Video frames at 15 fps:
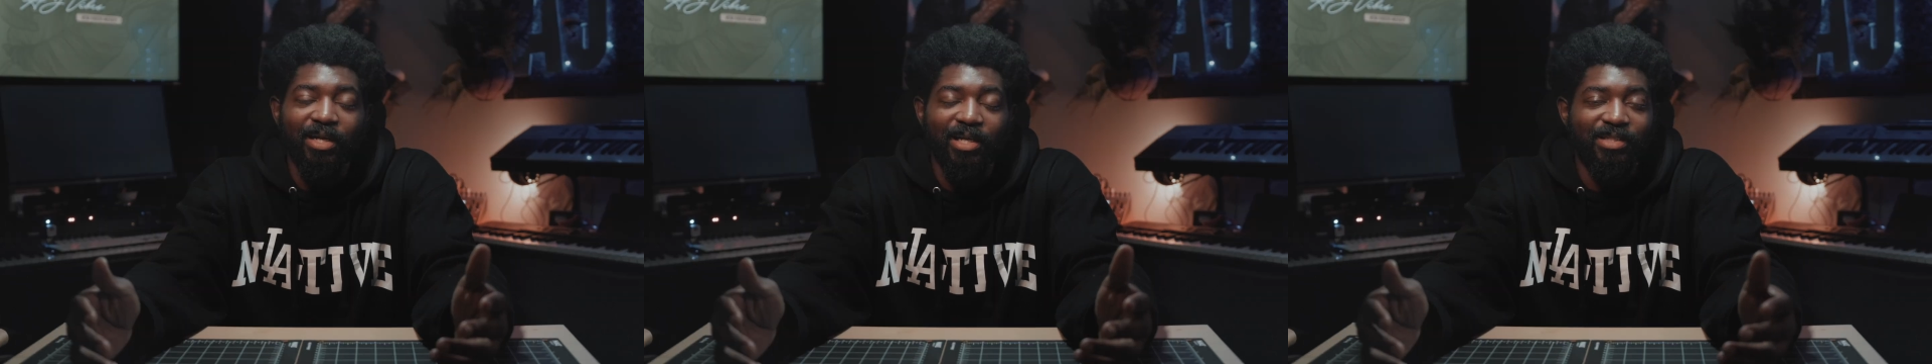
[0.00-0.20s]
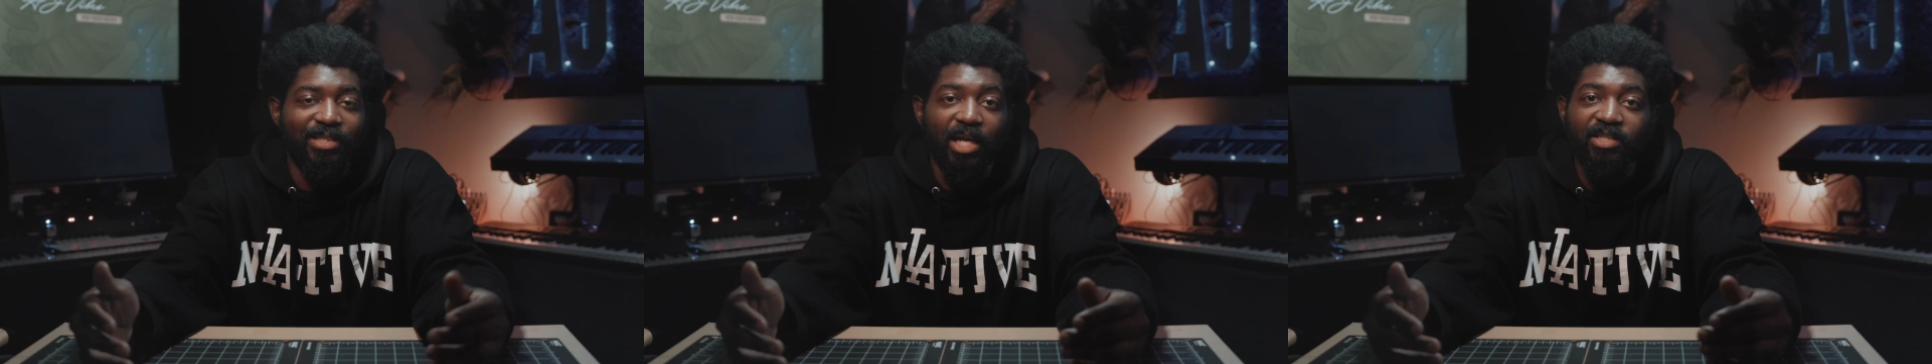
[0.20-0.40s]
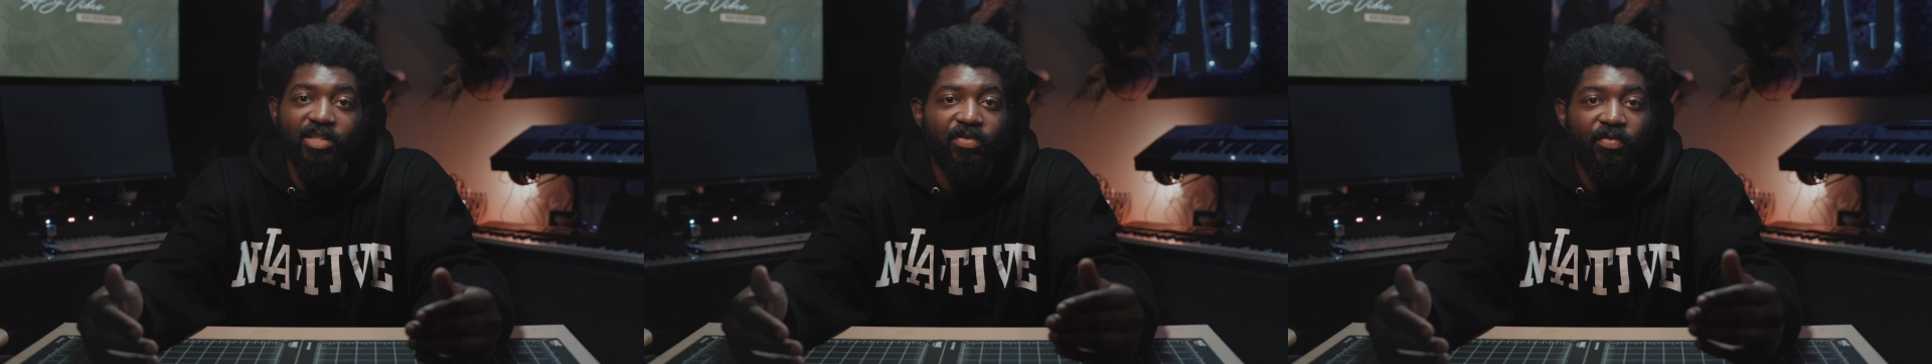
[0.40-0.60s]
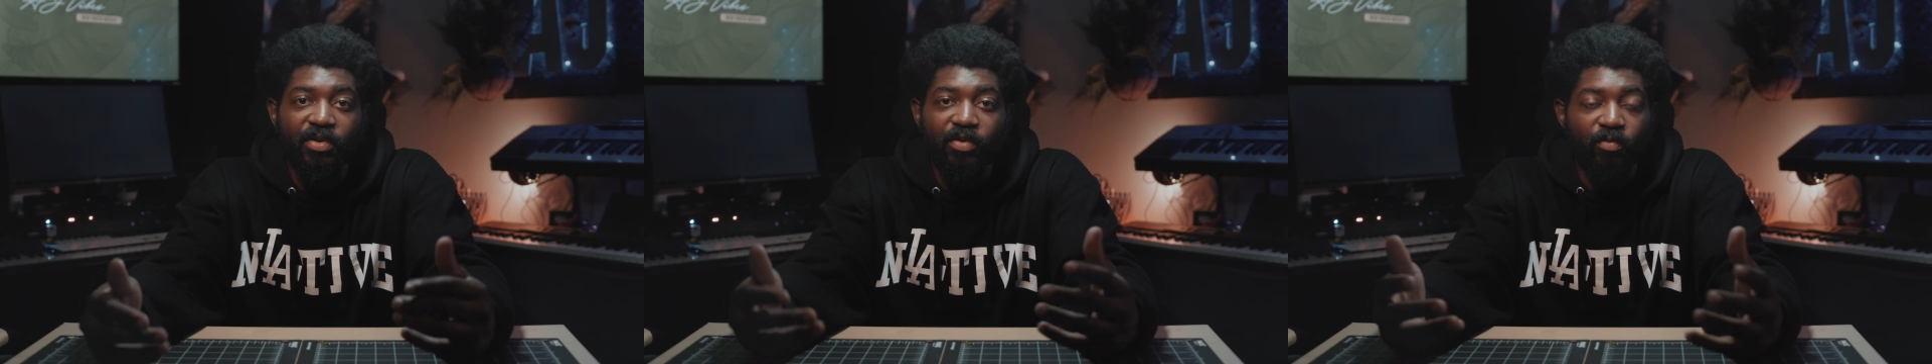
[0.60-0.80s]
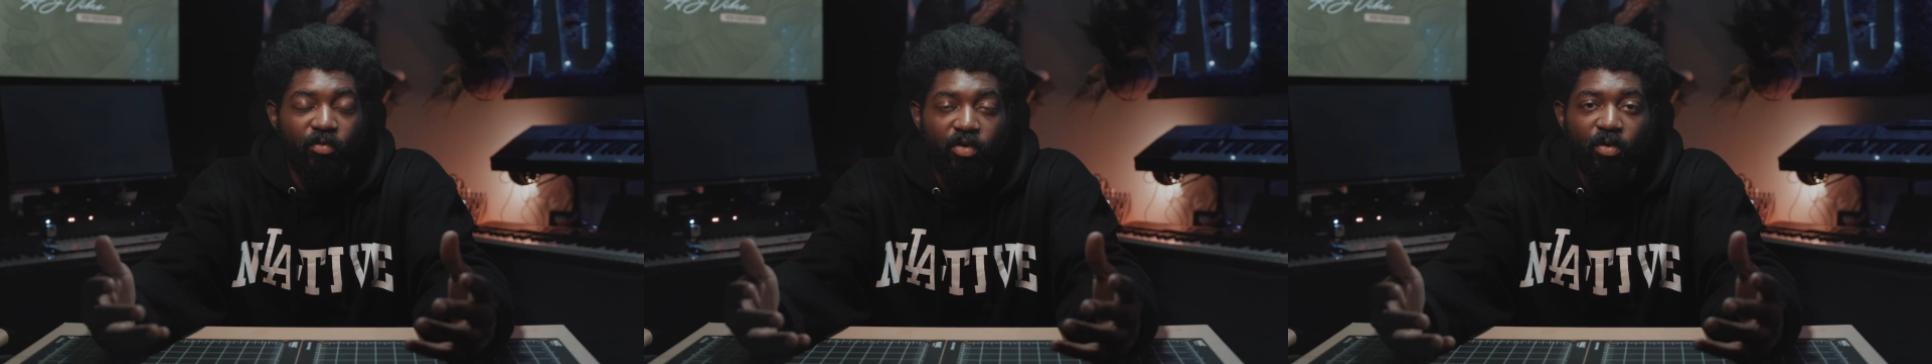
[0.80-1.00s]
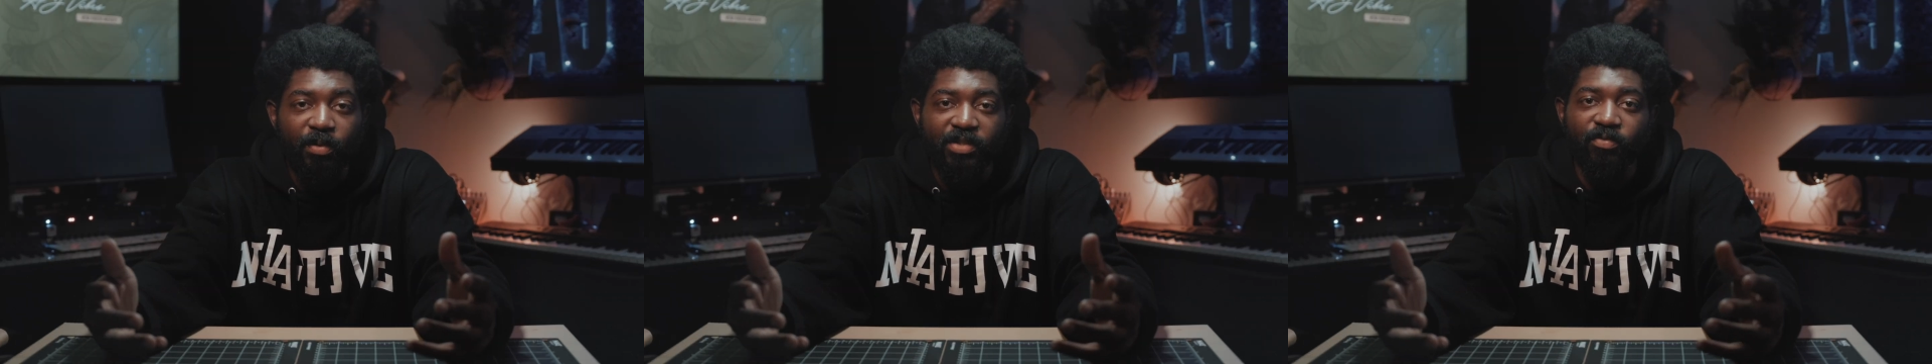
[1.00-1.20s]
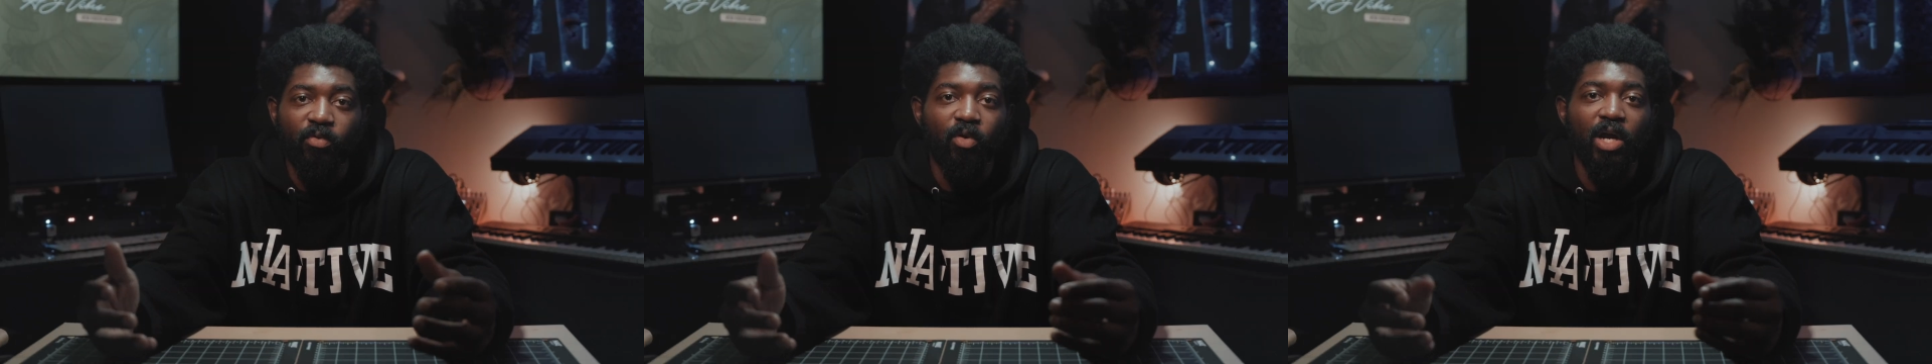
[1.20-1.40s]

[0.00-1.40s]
It's not just for your room, it's for